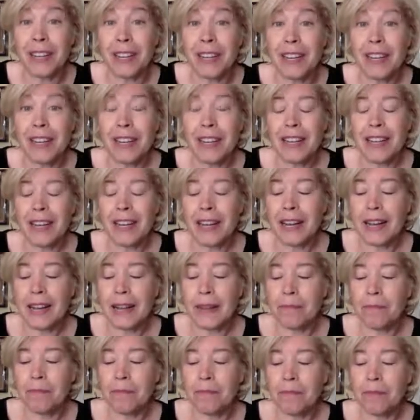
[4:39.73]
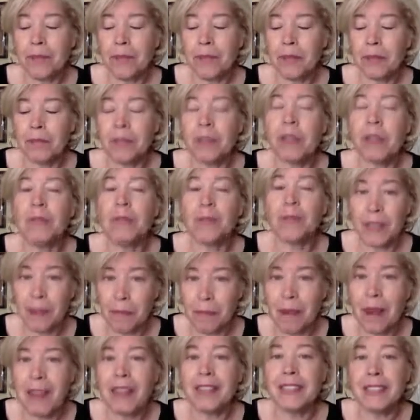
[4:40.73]
Yes. Um, it was a
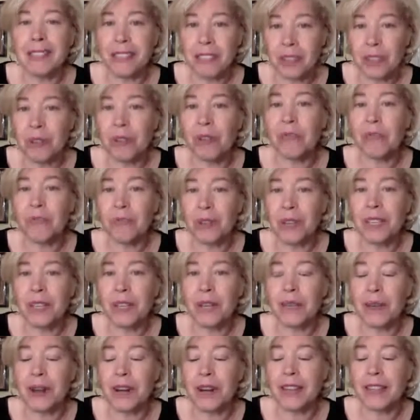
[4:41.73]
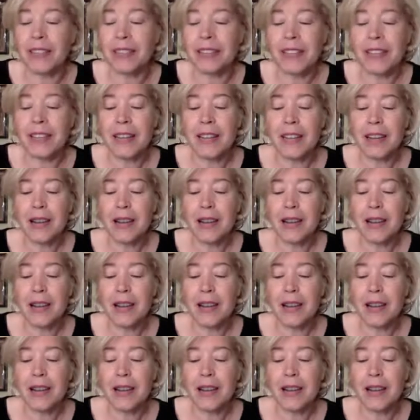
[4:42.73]
man's industry. It really was.